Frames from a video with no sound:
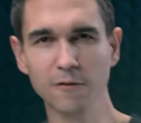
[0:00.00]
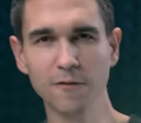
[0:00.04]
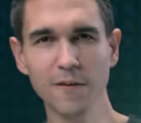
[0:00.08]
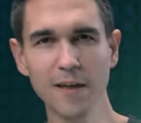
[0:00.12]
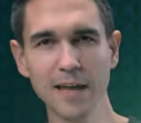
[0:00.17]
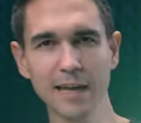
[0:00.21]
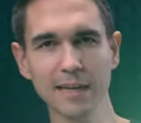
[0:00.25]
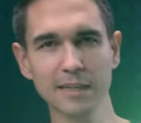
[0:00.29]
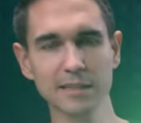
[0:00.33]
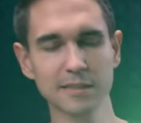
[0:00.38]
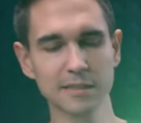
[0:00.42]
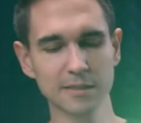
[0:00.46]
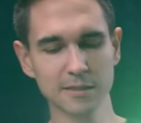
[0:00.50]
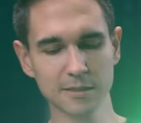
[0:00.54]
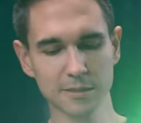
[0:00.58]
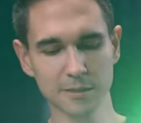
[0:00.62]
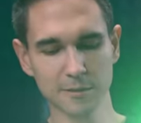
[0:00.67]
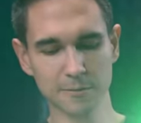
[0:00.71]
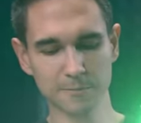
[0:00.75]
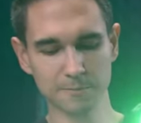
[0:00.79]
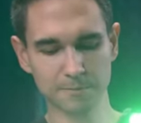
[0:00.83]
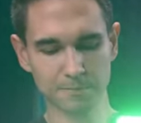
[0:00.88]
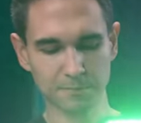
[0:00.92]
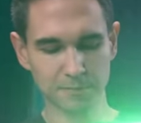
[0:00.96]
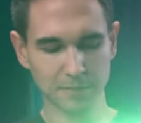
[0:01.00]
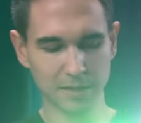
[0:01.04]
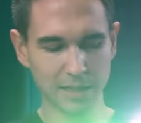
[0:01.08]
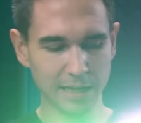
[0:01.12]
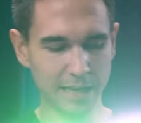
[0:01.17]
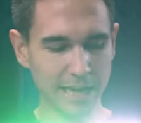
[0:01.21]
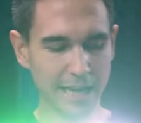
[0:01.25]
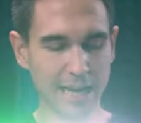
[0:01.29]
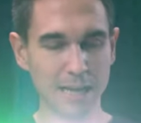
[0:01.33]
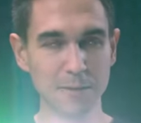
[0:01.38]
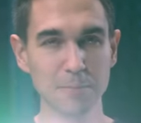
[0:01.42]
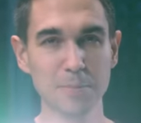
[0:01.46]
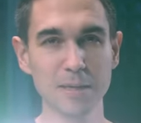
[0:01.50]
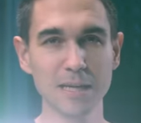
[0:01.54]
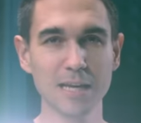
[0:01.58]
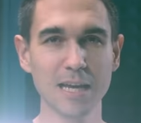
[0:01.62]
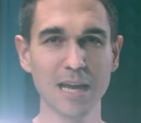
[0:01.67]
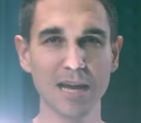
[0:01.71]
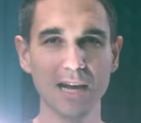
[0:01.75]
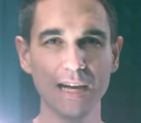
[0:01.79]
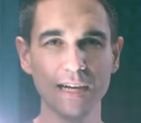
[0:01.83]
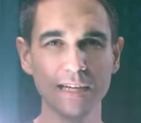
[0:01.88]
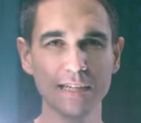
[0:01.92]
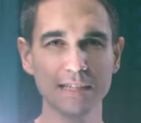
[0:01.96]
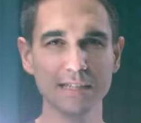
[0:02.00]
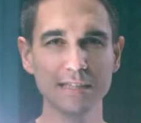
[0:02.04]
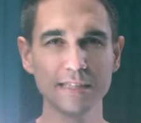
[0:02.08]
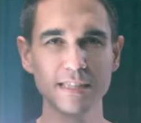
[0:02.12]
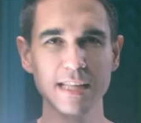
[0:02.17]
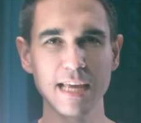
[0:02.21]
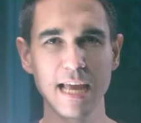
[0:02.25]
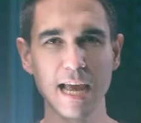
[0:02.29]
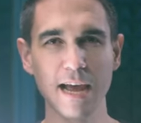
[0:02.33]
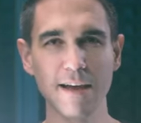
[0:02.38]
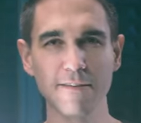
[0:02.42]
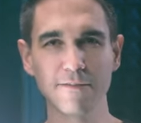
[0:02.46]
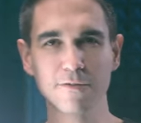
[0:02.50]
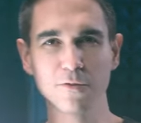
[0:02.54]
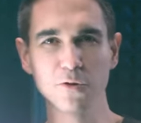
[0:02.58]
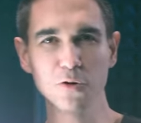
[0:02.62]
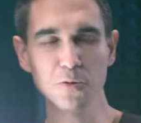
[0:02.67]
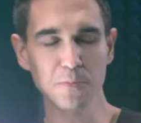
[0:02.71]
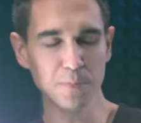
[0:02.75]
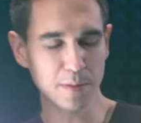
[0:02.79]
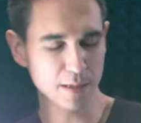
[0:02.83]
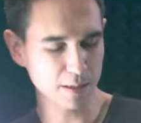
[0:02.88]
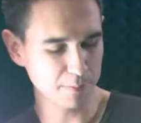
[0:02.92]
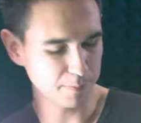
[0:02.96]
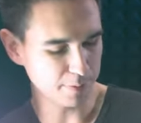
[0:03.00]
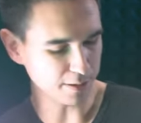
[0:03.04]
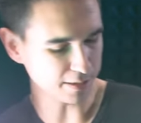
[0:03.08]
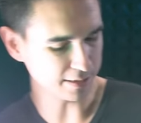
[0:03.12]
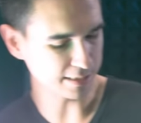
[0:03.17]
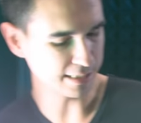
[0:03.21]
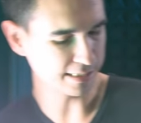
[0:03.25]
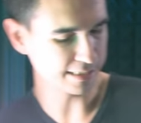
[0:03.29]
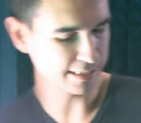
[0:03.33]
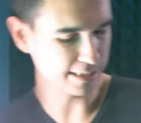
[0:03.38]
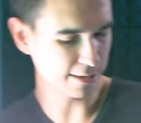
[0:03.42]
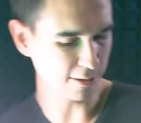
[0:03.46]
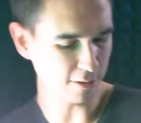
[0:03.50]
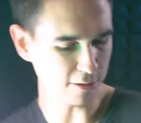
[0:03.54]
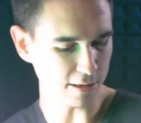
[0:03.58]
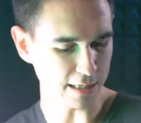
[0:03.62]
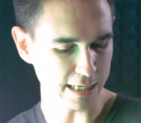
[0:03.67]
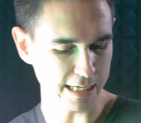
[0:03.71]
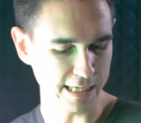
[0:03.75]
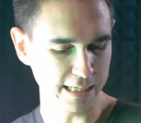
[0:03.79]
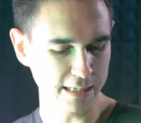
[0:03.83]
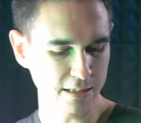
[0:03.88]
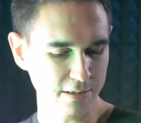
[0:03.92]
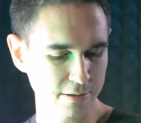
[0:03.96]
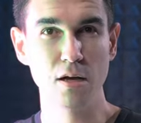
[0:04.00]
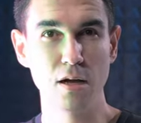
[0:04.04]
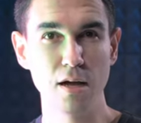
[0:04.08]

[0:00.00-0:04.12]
effects. And because they have grouping built into their light,